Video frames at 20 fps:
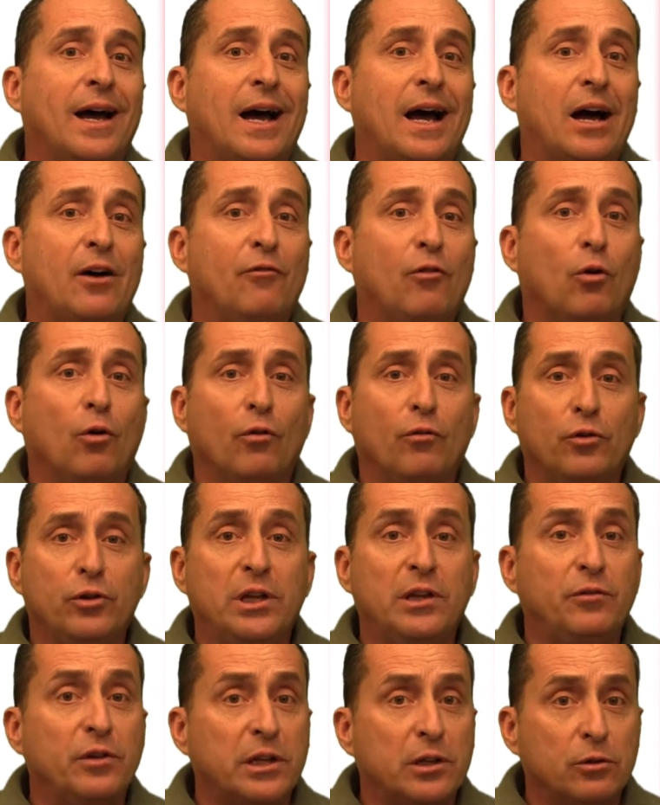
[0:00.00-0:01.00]
have all the
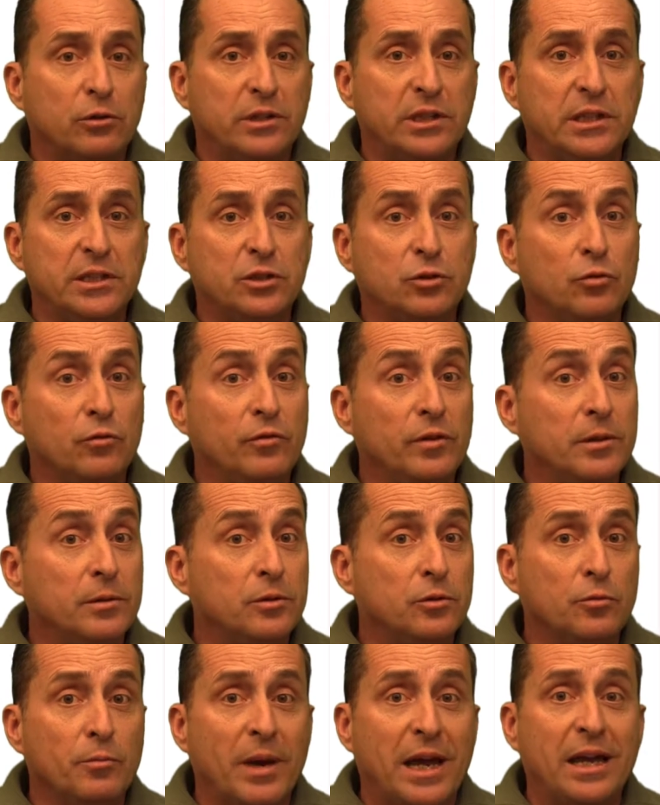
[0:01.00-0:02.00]
difficulties to,
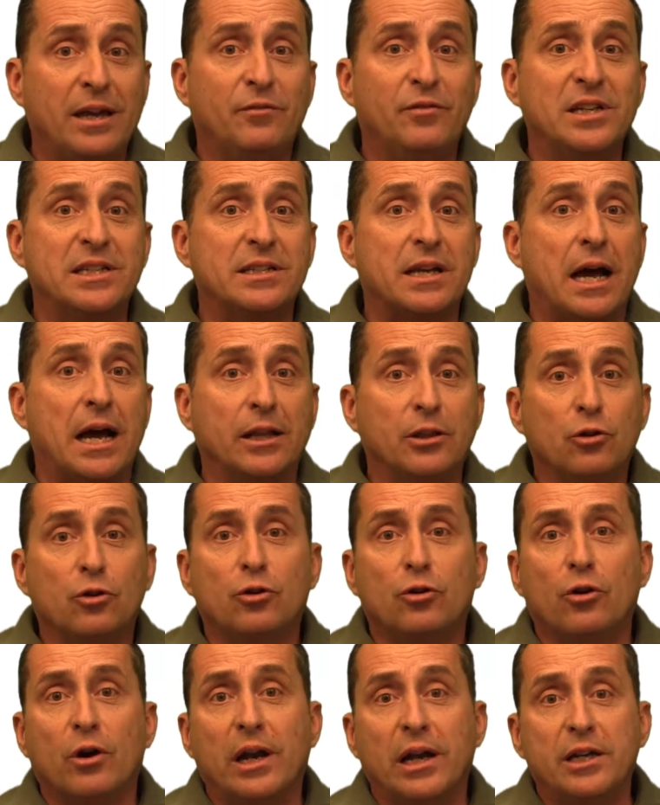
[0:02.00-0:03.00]
to make this ad
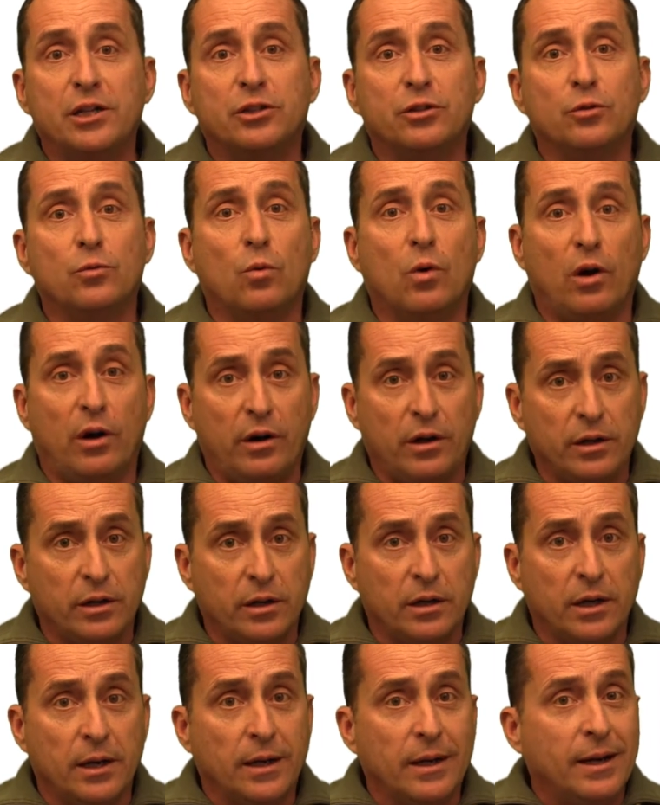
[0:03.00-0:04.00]
hoc coalition work,